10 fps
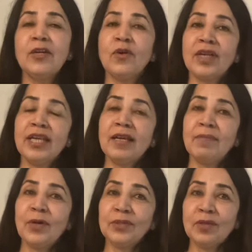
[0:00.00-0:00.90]
talking
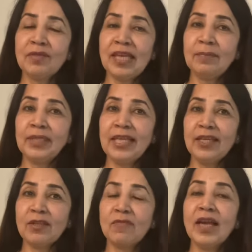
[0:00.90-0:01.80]
about the same thing
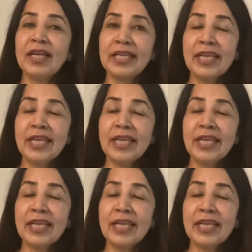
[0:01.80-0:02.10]
as well.